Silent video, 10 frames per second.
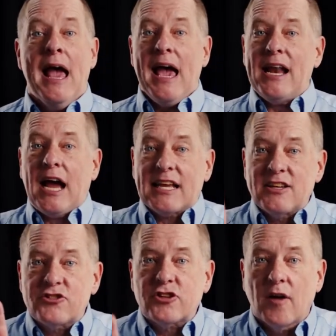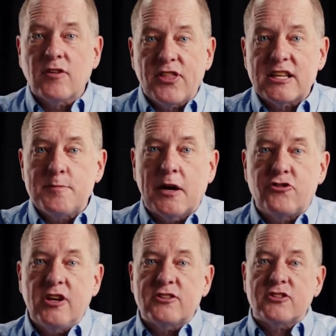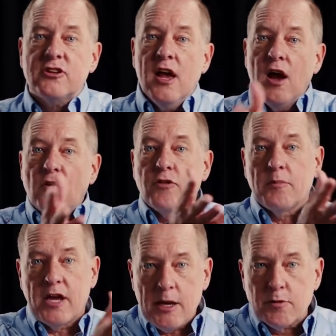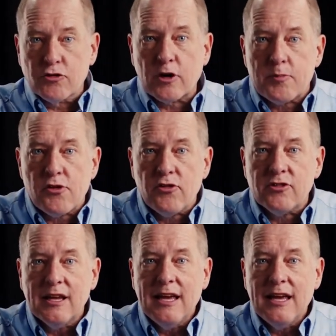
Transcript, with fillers: And I can discover things about Jesus from the Hebrew scriptures